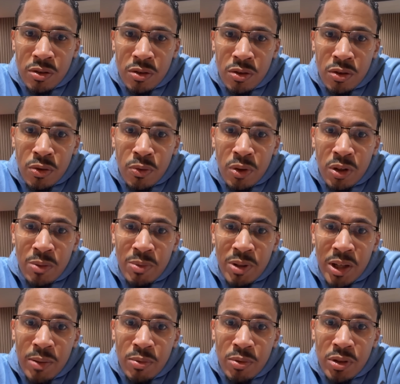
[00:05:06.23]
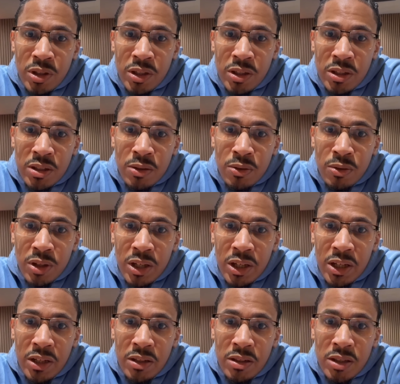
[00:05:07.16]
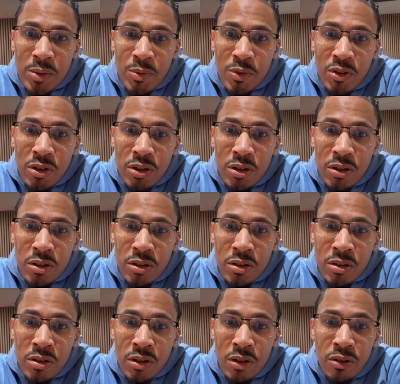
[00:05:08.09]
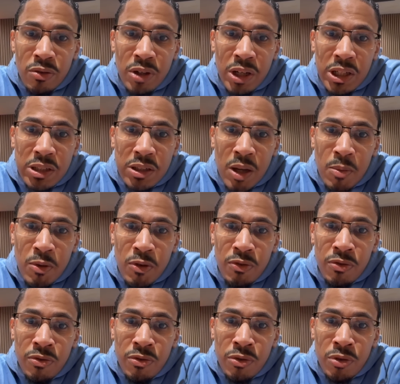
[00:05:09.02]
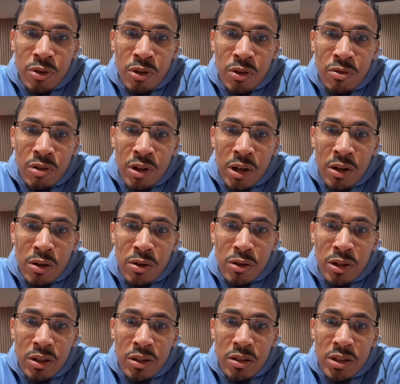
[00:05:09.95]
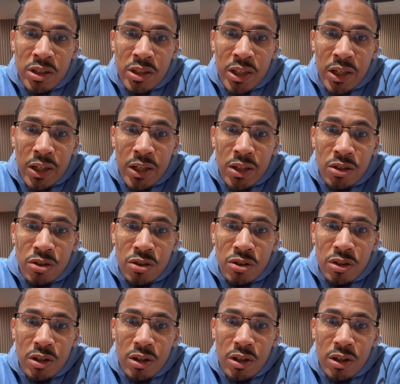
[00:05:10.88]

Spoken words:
you want to be able to still hear some of the noise coming through the crowd and the stage.